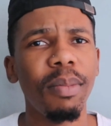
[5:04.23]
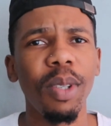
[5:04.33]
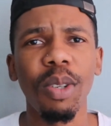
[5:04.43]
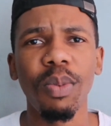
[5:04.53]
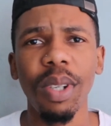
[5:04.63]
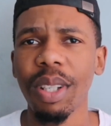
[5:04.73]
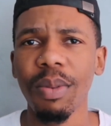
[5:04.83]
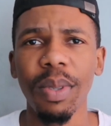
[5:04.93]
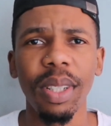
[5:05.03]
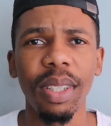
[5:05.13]
not
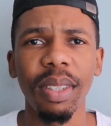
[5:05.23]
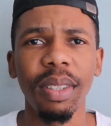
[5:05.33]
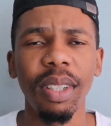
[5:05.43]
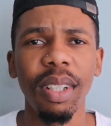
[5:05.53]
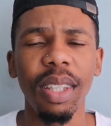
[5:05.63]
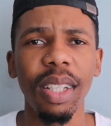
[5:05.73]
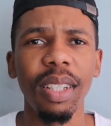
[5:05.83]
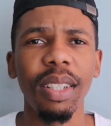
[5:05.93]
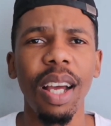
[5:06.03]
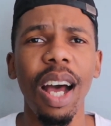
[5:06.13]
working with
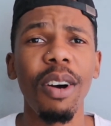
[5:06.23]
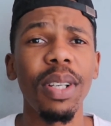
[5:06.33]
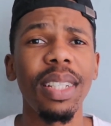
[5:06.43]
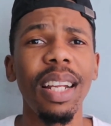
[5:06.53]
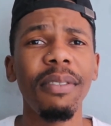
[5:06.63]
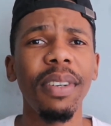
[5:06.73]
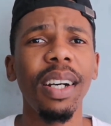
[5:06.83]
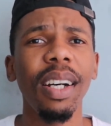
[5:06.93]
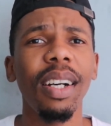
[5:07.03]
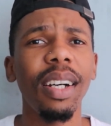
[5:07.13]
thing. I was
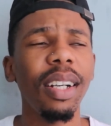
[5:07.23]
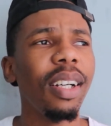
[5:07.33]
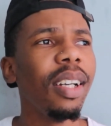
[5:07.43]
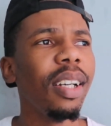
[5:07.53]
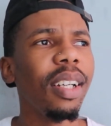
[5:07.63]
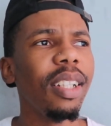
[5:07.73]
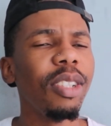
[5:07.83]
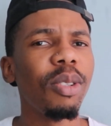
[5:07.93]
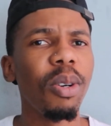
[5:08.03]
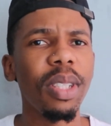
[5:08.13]
never
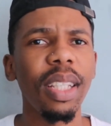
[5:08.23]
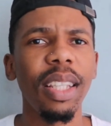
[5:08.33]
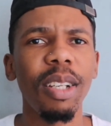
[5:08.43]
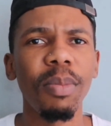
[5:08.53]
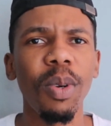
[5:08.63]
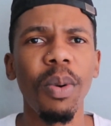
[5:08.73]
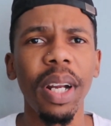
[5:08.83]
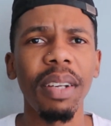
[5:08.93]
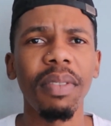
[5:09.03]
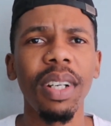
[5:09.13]
endorsing them or
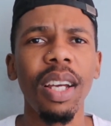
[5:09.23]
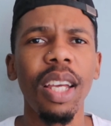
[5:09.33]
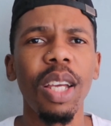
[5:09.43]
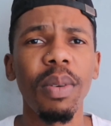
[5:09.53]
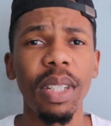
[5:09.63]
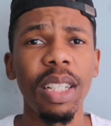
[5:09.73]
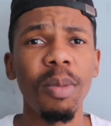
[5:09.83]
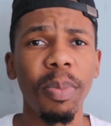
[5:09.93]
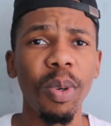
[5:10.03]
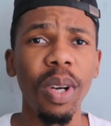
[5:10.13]
whatever. It was just a
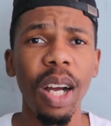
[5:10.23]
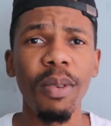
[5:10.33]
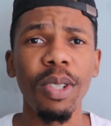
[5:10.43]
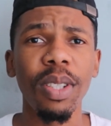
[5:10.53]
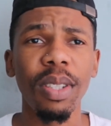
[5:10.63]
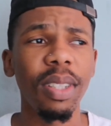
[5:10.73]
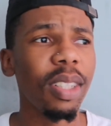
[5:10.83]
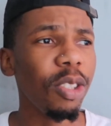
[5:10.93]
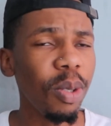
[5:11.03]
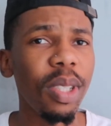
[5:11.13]
broker I was
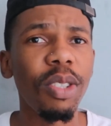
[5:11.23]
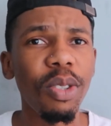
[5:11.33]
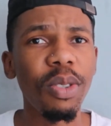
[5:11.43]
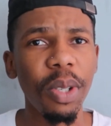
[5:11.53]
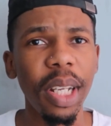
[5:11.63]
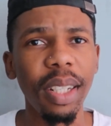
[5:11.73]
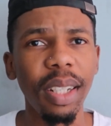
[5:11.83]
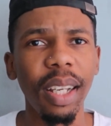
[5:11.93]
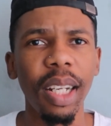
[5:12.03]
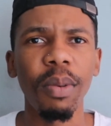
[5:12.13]
using to trade,
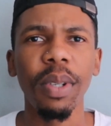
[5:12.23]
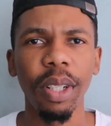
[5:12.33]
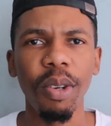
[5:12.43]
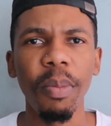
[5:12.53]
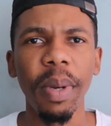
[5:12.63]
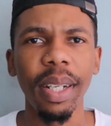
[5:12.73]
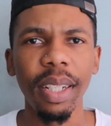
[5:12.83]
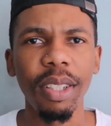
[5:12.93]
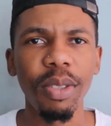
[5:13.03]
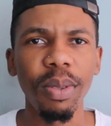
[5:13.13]
and I would recommend
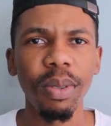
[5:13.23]
it to